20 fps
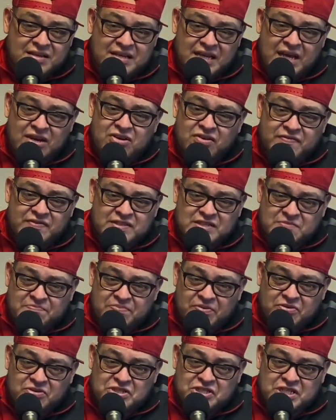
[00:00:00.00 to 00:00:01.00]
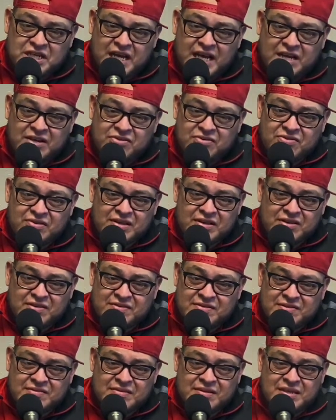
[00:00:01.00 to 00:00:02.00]
I don't know if it's his approach shot or
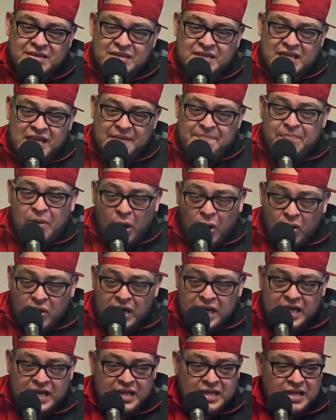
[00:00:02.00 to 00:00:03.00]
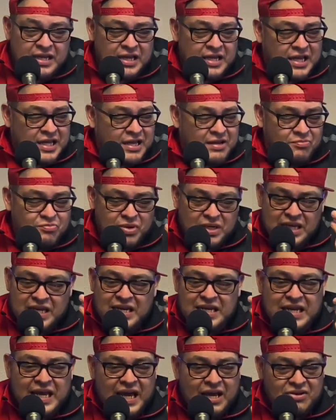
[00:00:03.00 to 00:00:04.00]
he parred it, but he
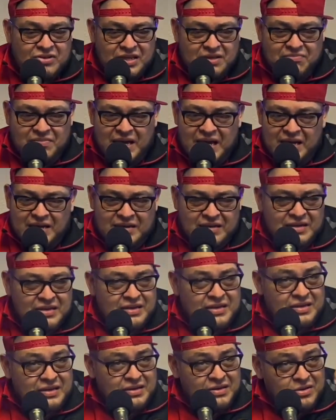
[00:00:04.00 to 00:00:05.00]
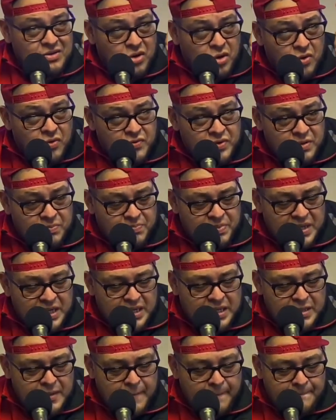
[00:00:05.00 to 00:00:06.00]
nailed it, man. Over the
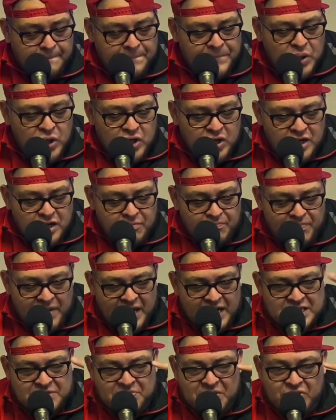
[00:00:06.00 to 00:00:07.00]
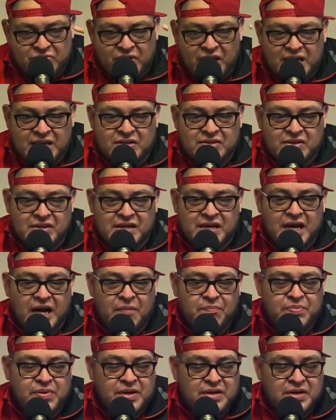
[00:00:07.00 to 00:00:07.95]
pin, bunk, backspin right into the cup.